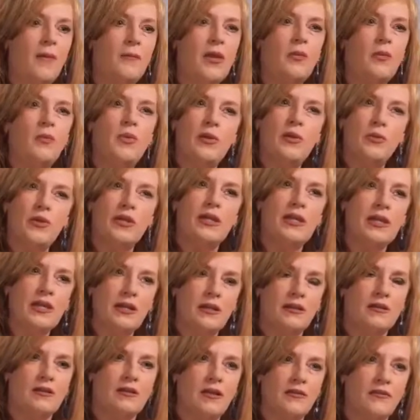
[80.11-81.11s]
And we really
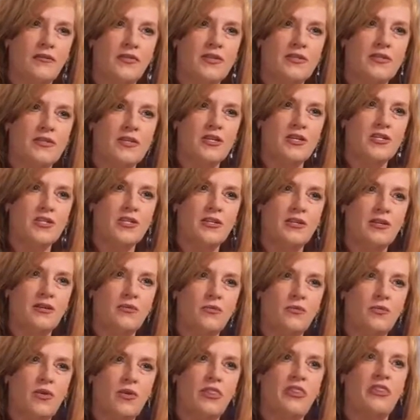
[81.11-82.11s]
kicked off the
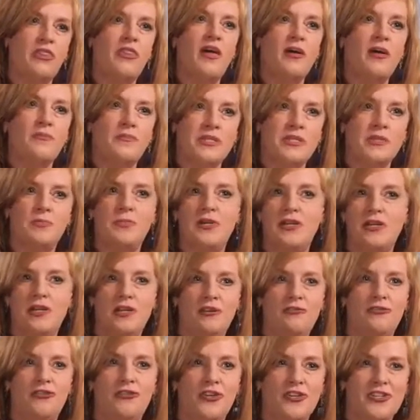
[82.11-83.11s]
session with them
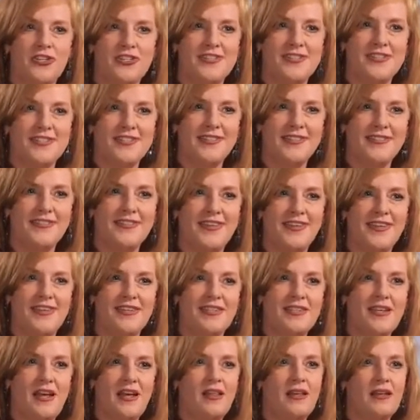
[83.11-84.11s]
speaking first,
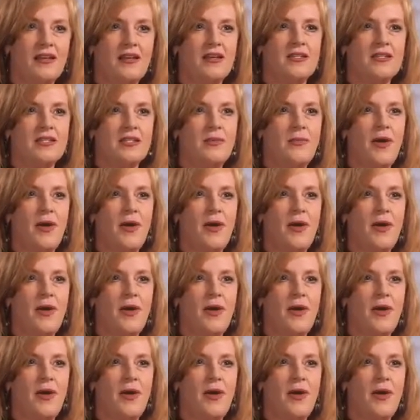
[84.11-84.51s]
right? Telling